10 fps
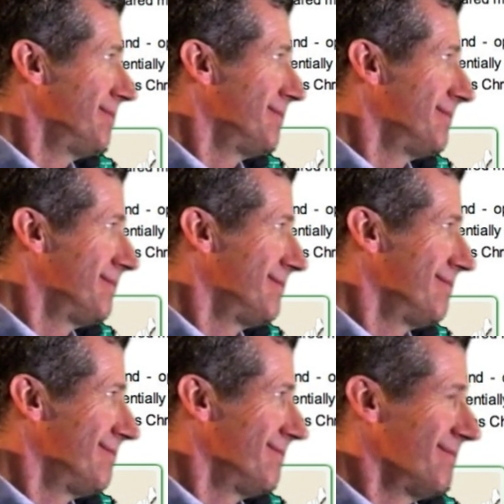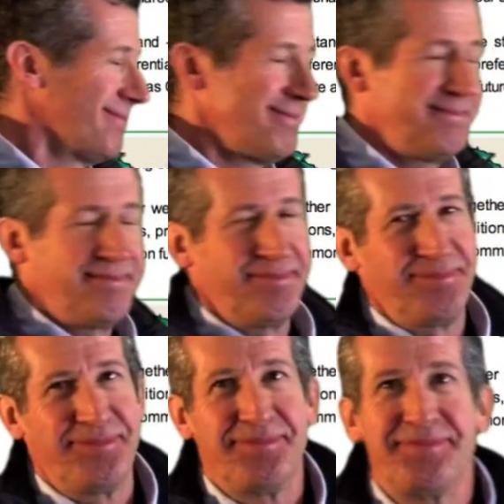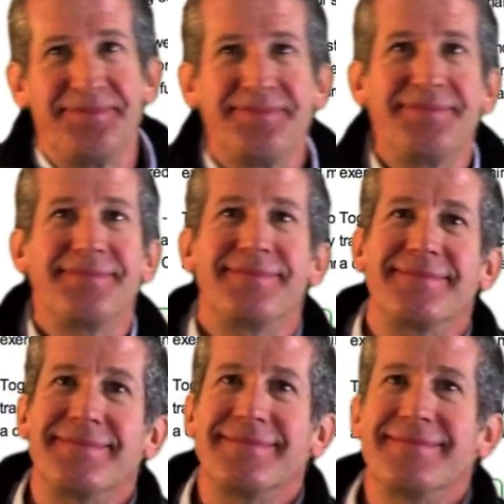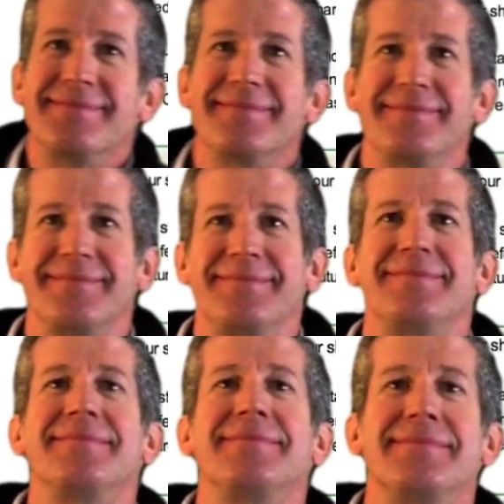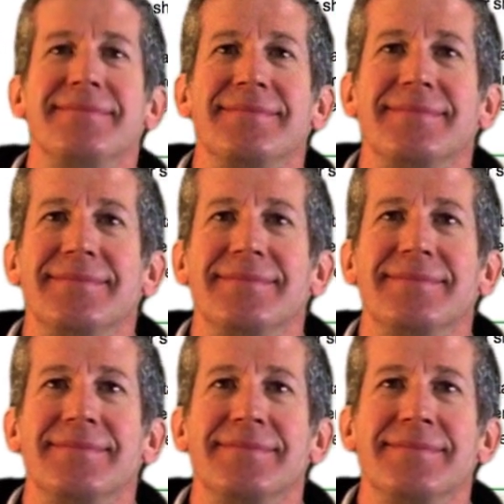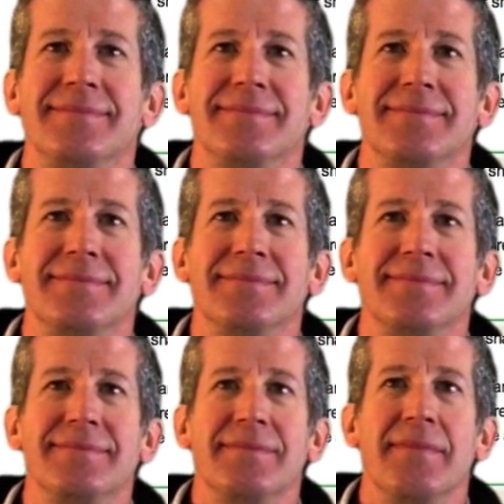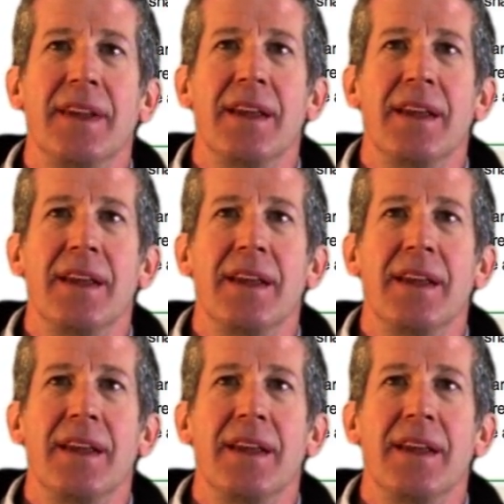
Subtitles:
[no speech]